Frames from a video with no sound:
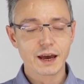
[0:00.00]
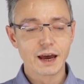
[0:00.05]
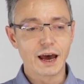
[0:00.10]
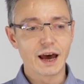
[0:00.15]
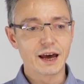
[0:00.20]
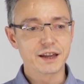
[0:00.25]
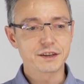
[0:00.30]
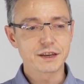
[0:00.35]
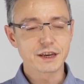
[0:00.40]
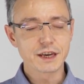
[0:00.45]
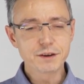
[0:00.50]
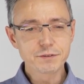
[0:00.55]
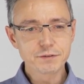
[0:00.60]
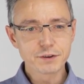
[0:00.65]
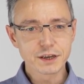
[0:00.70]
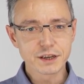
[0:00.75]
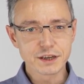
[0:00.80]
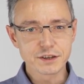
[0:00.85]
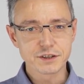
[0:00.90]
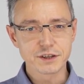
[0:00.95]
And if
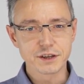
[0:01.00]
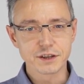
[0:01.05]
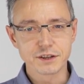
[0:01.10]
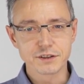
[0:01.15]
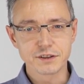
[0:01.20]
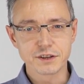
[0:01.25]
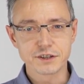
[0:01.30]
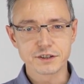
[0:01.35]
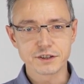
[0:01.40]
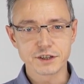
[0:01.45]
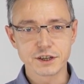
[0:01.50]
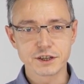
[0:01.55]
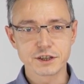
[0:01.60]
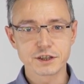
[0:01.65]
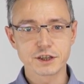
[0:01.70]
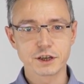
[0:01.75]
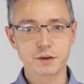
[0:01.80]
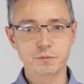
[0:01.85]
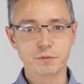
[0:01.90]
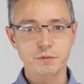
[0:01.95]
we consider this
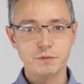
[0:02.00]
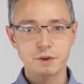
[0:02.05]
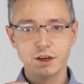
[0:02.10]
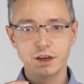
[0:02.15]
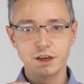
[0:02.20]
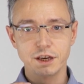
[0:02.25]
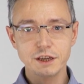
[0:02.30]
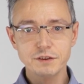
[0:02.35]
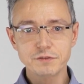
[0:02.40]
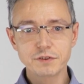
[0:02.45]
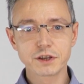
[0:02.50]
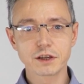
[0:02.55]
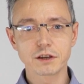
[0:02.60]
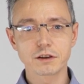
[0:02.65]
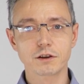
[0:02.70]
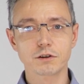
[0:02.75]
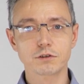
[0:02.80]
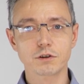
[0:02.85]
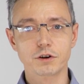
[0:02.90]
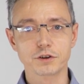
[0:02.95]
system
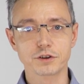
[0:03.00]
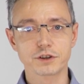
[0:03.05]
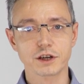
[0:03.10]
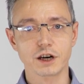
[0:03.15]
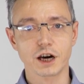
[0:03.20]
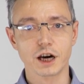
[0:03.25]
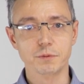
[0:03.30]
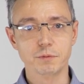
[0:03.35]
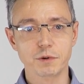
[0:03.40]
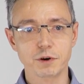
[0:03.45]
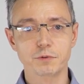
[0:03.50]
infinitely long time,